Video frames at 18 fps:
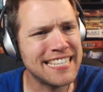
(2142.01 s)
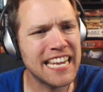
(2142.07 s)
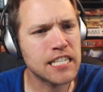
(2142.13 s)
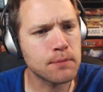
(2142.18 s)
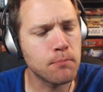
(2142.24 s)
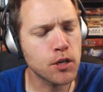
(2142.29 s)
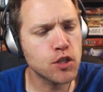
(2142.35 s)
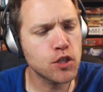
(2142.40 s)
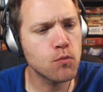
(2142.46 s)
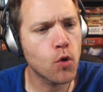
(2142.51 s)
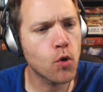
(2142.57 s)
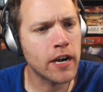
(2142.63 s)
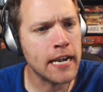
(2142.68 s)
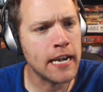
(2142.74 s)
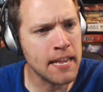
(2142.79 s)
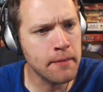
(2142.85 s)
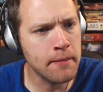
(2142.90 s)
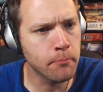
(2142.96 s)
is that it's much
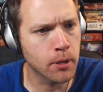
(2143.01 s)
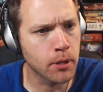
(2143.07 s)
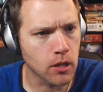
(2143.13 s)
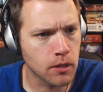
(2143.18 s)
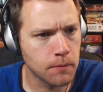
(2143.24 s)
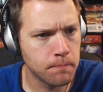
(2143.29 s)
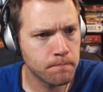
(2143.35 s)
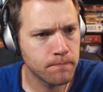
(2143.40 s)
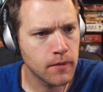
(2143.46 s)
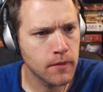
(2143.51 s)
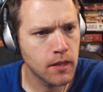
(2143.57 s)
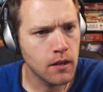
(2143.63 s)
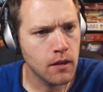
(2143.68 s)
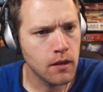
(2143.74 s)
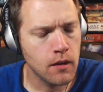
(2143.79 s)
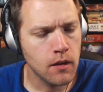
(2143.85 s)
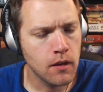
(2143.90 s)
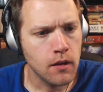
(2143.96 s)
more nimble.
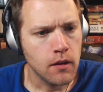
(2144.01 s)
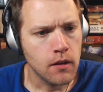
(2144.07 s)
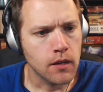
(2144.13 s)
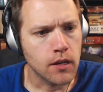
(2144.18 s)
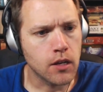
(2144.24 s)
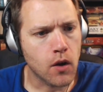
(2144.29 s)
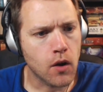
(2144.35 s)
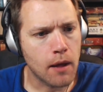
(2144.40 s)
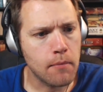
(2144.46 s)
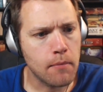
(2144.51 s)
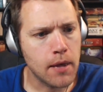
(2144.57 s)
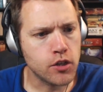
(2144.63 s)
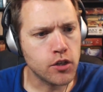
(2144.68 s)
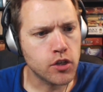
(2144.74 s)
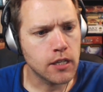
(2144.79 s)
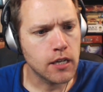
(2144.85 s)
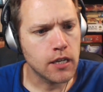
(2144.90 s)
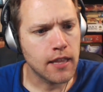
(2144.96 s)
You know, I
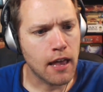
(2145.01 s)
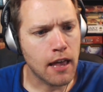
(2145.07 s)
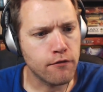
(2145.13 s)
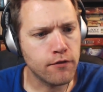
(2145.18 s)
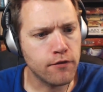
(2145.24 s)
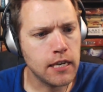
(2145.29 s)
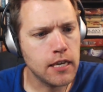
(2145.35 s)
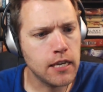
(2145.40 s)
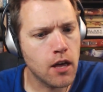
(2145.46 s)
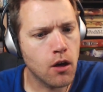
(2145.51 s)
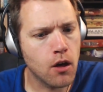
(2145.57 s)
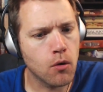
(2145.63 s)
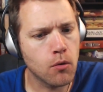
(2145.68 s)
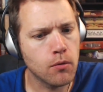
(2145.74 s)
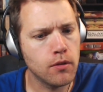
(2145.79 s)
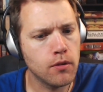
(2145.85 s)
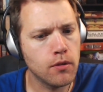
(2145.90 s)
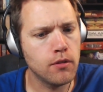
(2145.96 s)
mentioned in that
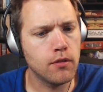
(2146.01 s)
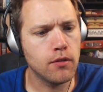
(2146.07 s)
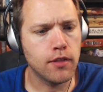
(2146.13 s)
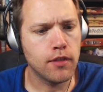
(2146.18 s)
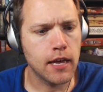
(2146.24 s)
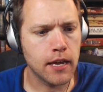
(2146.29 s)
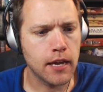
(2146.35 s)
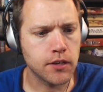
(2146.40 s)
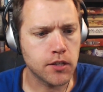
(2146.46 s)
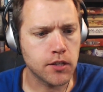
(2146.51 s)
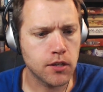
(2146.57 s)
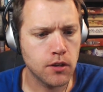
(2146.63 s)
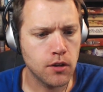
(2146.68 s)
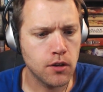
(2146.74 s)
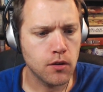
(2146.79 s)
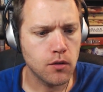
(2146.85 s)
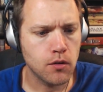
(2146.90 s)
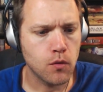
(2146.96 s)
video
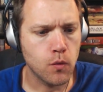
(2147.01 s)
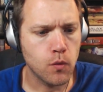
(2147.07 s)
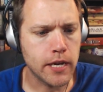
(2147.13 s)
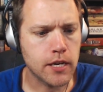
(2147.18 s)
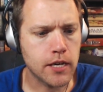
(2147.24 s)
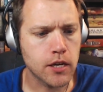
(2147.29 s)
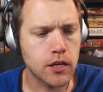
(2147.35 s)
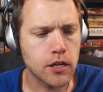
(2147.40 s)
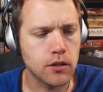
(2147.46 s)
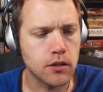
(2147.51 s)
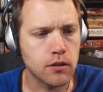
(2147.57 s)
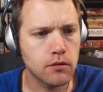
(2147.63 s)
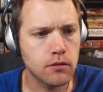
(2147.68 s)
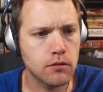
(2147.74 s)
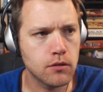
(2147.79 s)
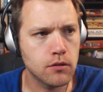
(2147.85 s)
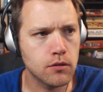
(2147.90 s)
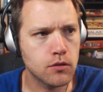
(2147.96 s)
that we
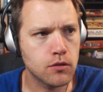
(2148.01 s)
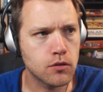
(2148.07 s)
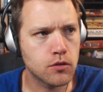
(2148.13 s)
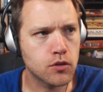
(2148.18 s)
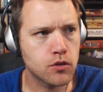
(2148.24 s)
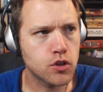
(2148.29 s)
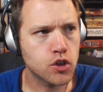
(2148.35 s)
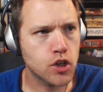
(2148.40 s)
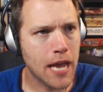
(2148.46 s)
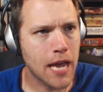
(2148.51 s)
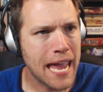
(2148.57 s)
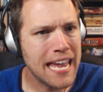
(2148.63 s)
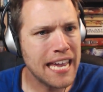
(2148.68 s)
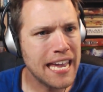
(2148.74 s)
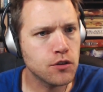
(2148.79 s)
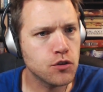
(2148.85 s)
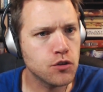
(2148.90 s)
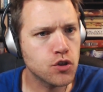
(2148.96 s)
could
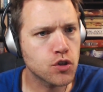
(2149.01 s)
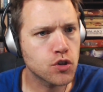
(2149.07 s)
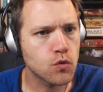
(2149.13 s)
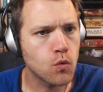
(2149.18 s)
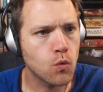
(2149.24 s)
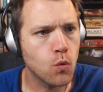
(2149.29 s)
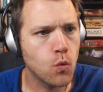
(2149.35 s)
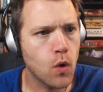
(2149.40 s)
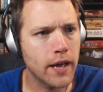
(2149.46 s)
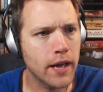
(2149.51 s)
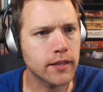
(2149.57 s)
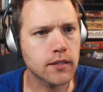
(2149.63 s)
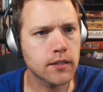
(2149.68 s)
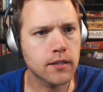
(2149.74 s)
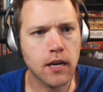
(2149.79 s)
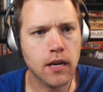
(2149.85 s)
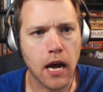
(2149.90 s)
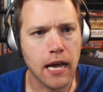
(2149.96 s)
change
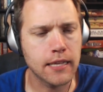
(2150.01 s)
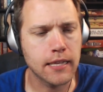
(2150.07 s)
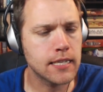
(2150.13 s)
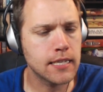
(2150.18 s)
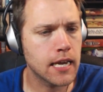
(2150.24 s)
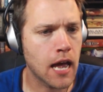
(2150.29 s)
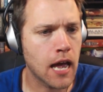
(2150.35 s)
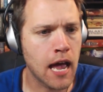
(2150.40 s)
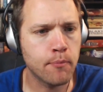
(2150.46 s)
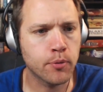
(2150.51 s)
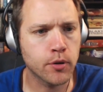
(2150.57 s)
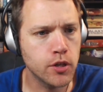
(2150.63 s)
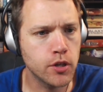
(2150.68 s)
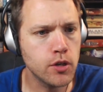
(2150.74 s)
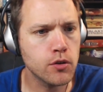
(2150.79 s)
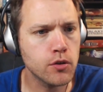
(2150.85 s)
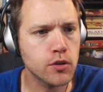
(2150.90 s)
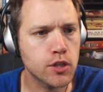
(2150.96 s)
what content I
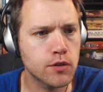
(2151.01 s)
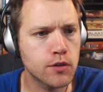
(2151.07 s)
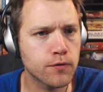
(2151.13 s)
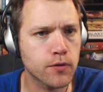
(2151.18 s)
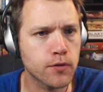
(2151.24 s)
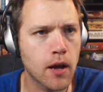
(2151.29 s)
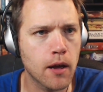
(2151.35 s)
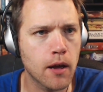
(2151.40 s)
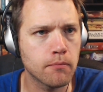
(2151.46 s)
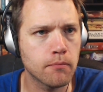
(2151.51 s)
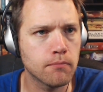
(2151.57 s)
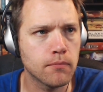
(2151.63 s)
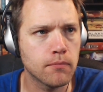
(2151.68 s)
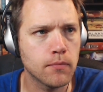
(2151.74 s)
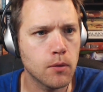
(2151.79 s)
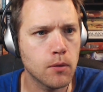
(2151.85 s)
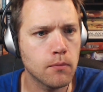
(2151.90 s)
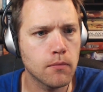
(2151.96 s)
produce
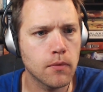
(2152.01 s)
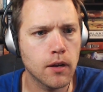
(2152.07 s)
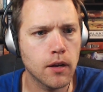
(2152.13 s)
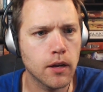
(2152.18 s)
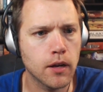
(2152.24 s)
from,